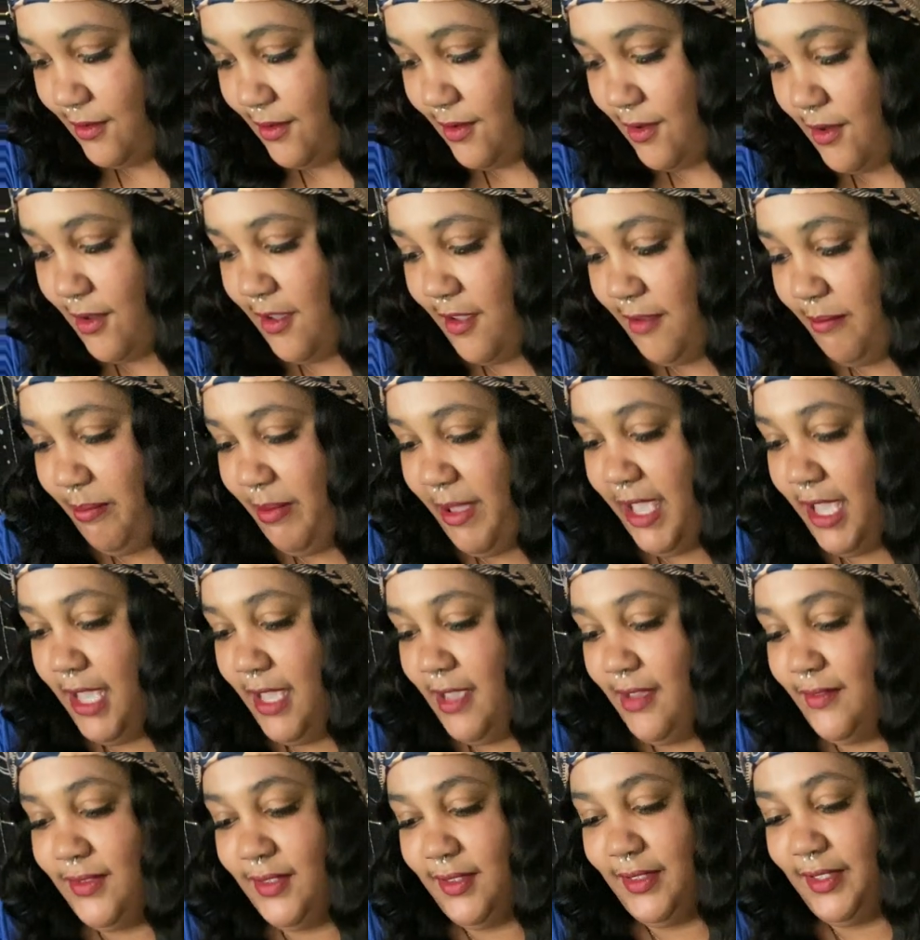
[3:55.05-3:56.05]
All
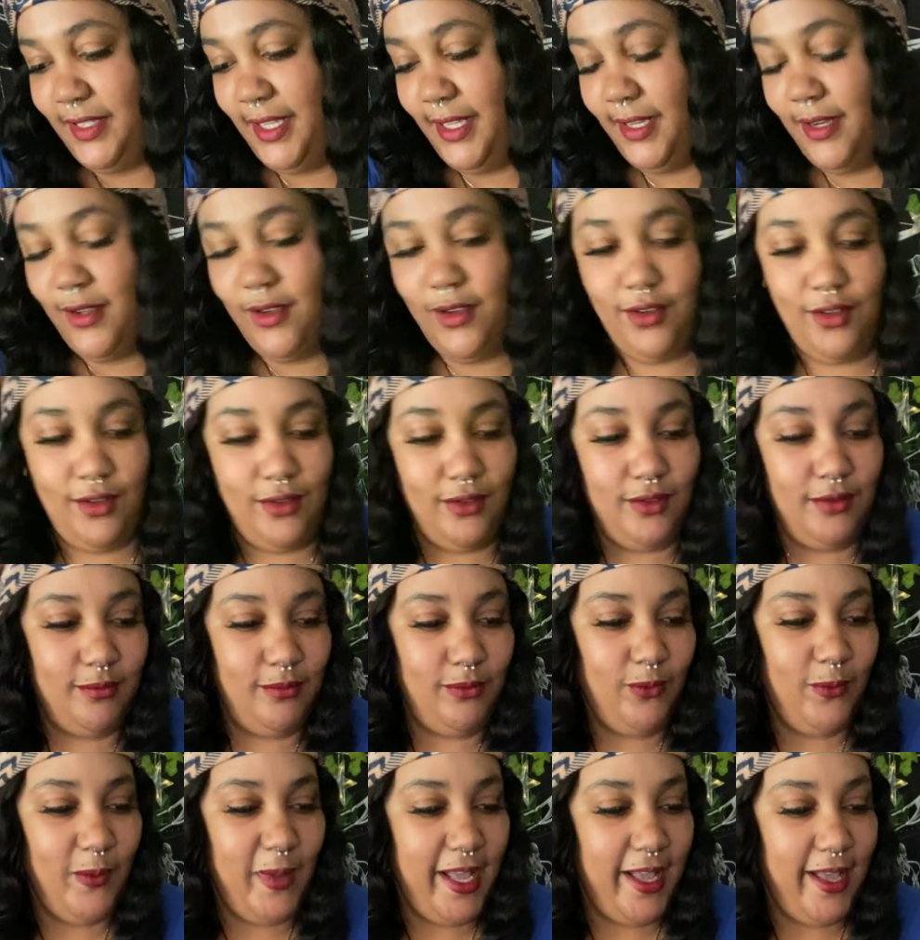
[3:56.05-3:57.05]
paths lead
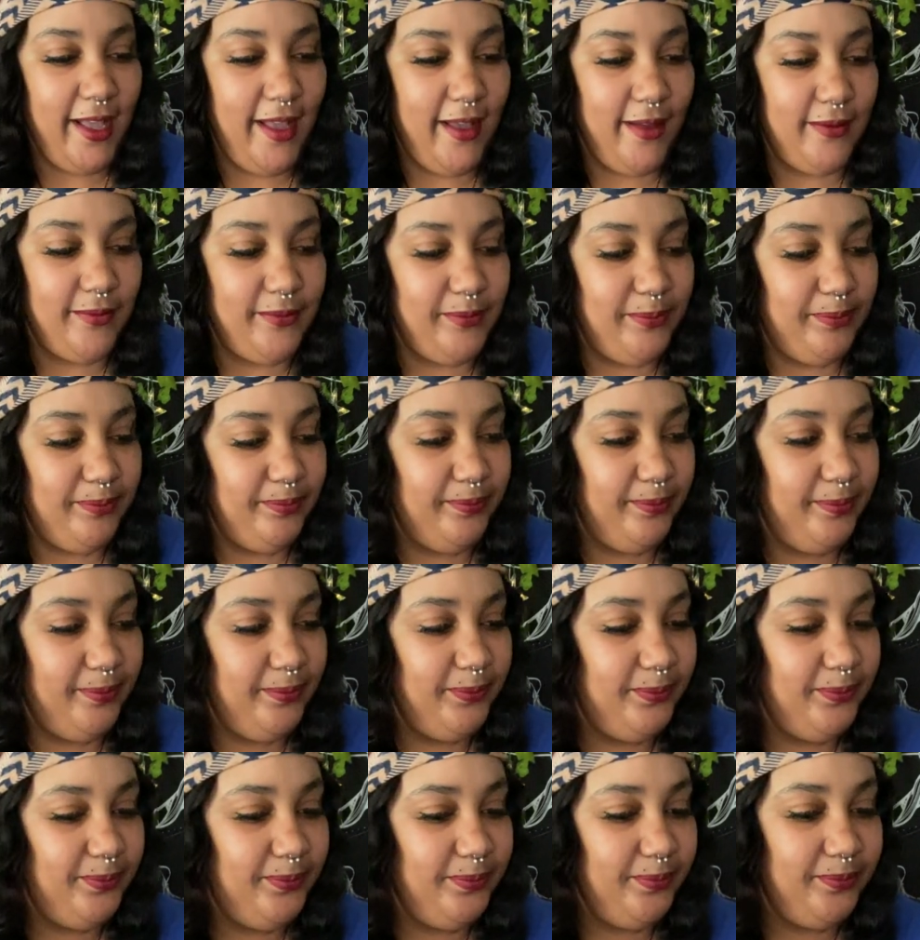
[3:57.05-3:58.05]
home. Wow.
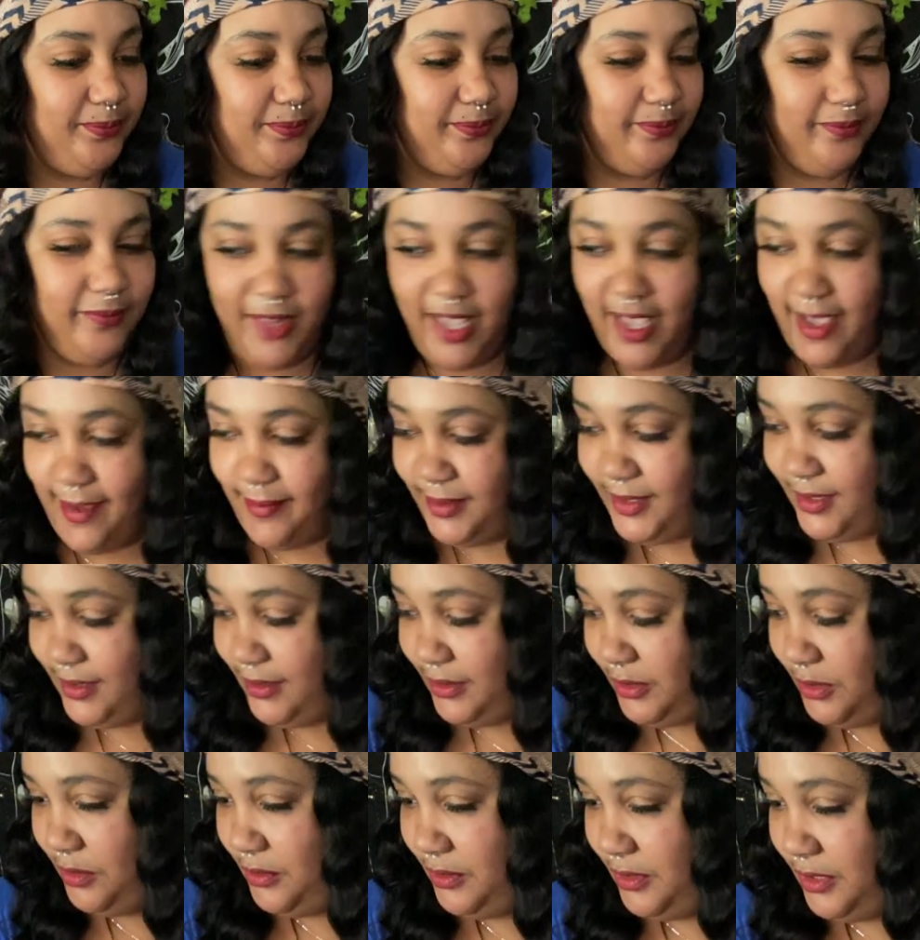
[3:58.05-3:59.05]

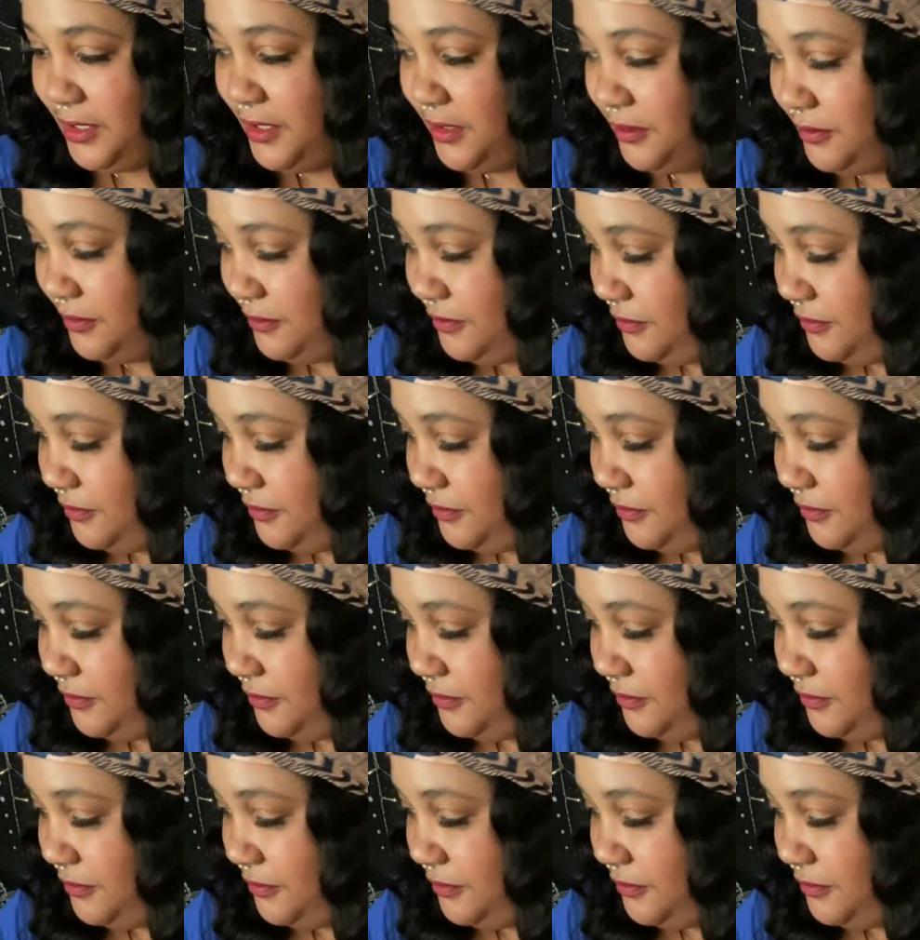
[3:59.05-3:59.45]
Absolutely.